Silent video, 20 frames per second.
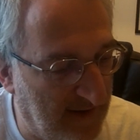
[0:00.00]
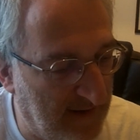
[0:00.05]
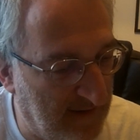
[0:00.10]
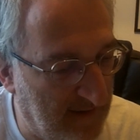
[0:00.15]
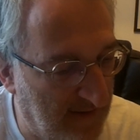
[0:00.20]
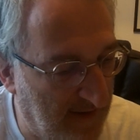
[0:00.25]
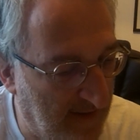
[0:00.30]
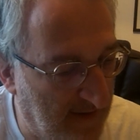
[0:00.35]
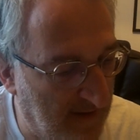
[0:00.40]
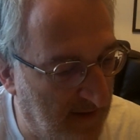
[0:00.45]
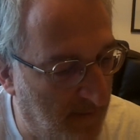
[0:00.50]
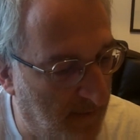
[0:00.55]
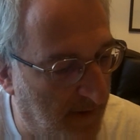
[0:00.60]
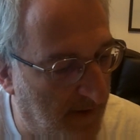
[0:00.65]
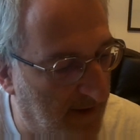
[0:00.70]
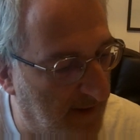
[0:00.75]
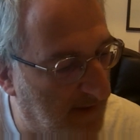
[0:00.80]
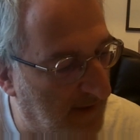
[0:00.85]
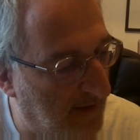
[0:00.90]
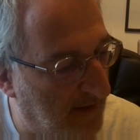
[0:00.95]
in
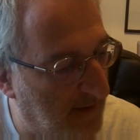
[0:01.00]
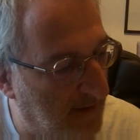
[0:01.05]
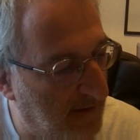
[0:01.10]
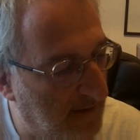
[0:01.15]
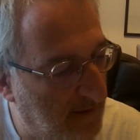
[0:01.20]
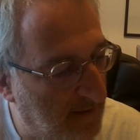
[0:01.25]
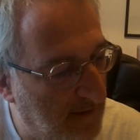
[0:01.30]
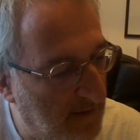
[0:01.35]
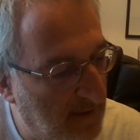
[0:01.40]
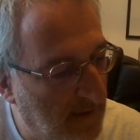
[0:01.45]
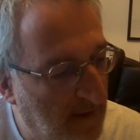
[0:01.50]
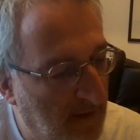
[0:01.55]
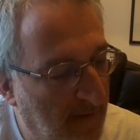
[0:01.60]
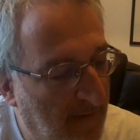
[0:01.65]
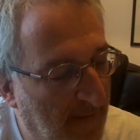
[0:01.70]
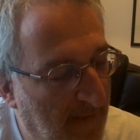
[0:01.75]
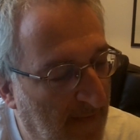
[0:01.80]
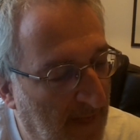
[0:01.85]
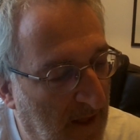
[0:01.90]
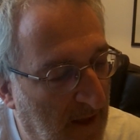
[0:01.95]

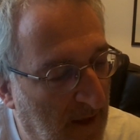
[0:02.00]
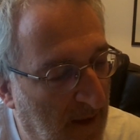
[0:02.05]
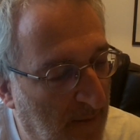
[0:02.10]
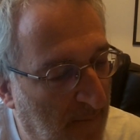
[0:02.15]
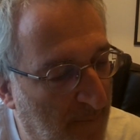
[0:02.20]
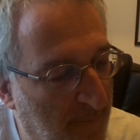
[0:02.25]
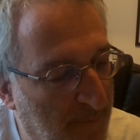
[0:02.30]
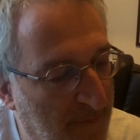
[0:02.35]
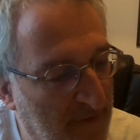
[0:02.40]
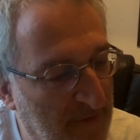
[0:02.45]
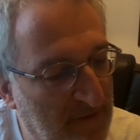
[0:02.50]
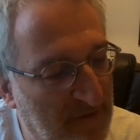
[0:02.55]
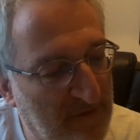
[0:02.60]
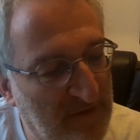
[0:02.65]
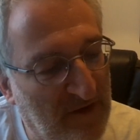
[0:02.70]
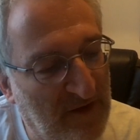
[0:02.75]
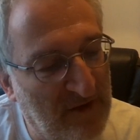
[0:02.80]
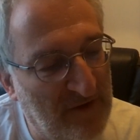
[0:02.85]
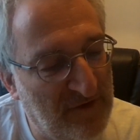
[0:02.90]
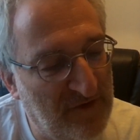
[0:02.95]
America. But
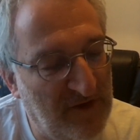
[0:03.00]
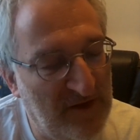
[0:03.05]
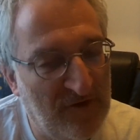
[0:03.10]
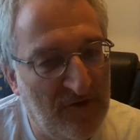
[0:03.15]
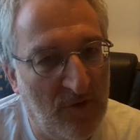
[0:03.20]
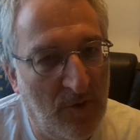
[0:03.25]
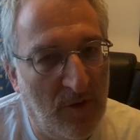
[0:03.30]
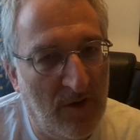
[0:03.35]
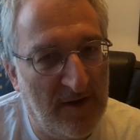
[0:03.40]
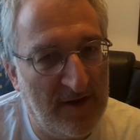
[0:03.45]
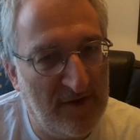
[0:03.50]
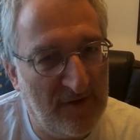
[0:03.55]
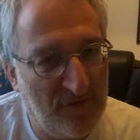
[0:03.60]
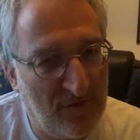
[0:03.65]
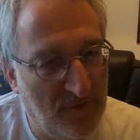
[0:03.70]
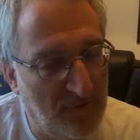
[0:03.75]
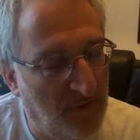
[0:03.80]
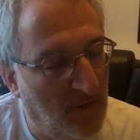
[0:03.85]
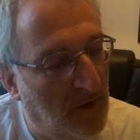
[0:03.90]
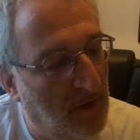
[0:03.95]
Coetzee is quite
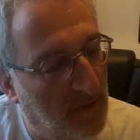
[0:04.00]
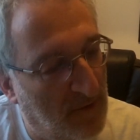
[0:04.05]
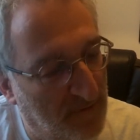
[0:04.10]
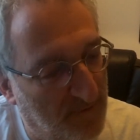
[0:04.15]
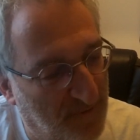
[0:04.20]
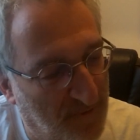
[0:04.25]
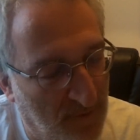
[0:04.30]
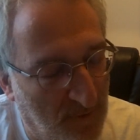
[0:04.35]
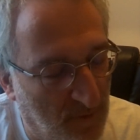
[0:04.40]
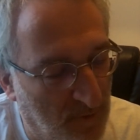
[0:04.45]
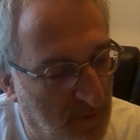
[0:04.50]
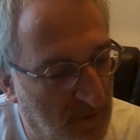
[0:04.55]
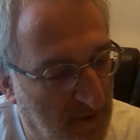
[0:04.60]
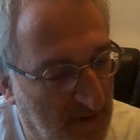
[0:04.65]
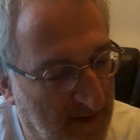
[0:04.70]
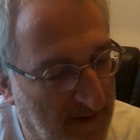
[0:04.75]
sort of artful